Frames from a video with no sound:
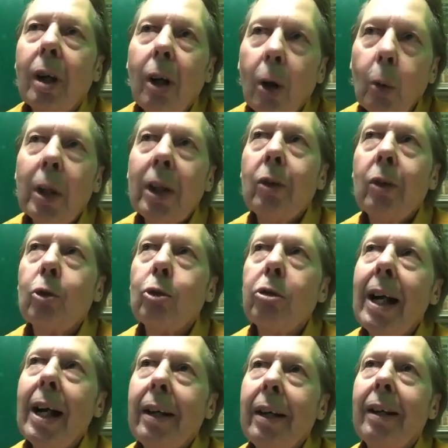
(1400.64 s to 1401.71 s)
always
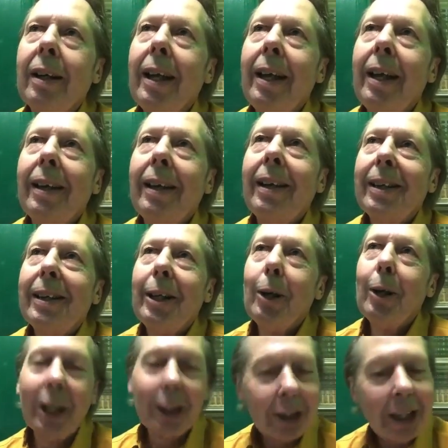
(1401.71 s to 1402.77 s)
try to,
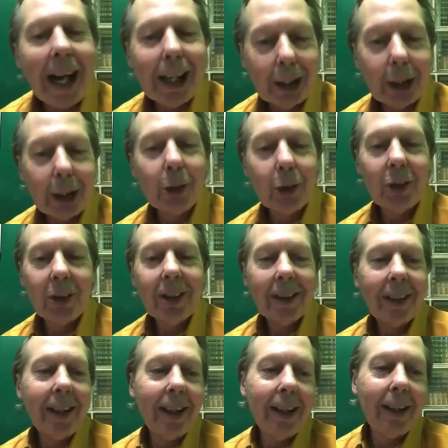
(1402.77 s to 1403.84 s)
acknowledge
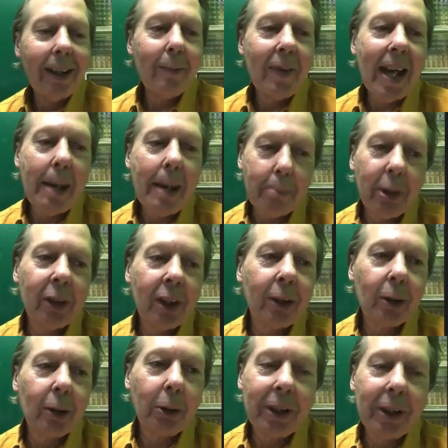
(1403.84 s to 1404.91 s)
that
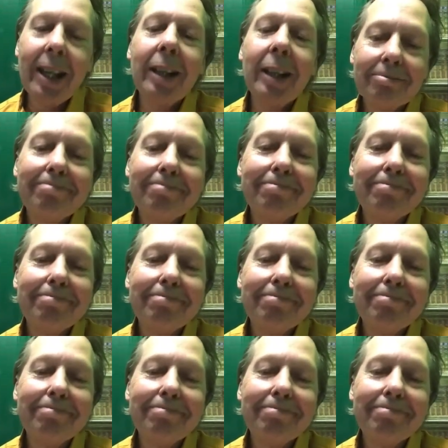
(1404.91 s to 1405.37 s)
particular day.